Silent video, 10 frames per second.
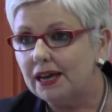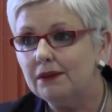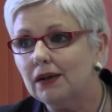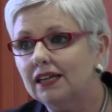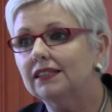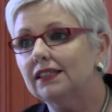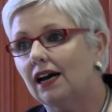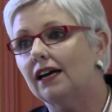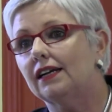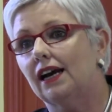spent my
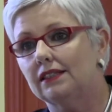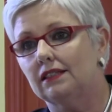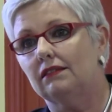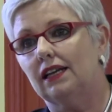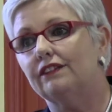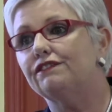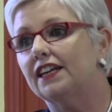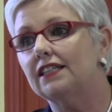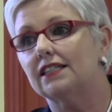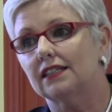entire adult life
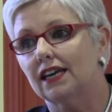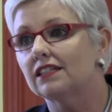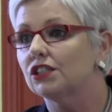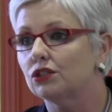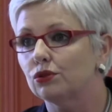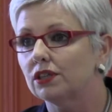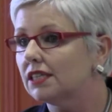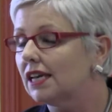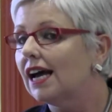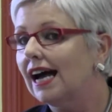fighting against the
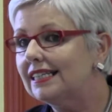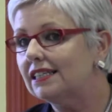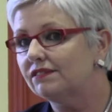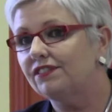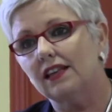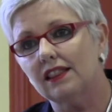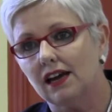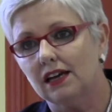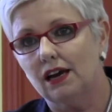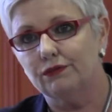Tories, I didn't find
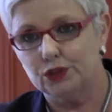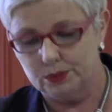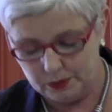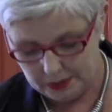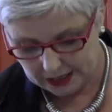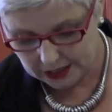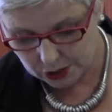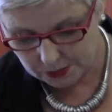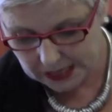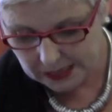that a comfortable
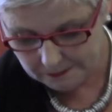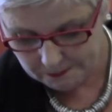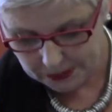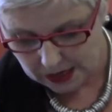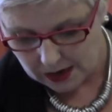place to be.